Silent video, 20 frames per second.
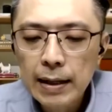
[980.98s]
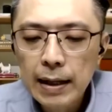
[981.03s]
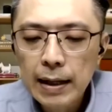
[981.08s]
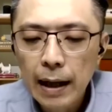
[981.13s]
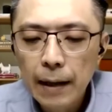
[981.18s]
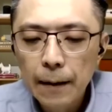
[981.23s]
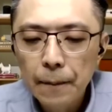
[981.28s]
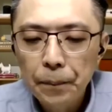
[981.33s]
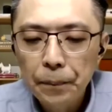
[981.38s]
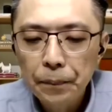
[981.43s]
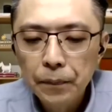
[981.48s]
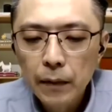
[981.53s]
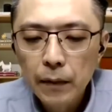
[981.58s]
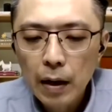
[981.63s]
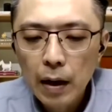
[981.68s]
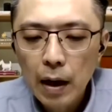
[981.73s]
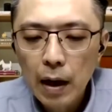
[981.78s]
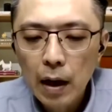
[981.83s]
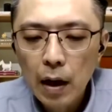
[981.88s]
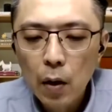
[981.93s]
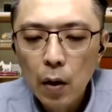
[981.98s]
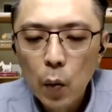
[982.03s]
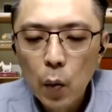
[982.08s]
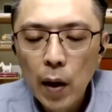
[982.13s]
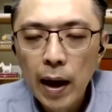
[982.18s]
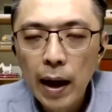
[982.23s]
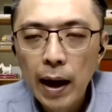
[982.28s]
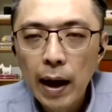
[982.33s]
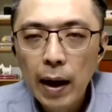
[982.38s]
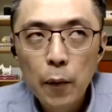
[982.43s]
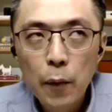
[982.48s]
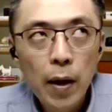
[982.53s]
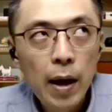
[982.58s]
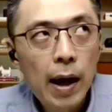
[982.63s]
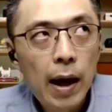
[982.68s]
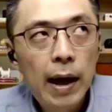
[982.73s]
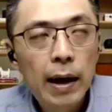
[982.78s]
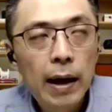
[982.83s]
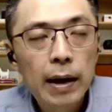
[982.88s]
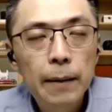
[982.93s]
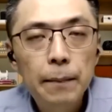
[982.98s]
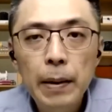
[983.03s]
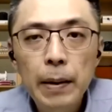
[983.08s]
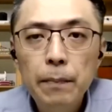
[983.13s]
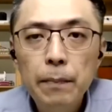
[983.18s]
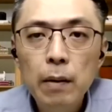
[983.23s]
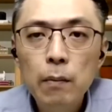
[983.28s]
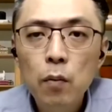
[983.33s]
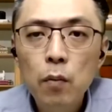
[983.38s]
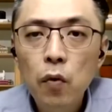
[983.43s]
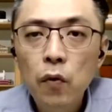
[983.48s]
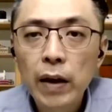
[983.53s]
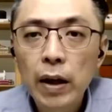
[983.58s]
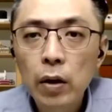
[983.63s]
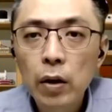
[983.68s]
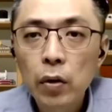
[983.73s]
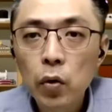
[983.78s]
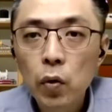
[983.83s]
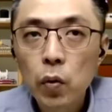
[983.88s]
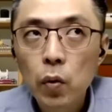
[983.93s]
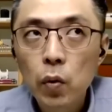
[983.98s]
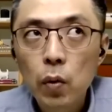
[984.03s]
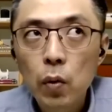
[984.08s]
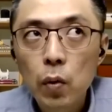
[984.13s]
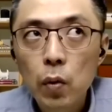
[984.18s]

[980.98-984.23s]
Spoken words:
that where are the people moving to?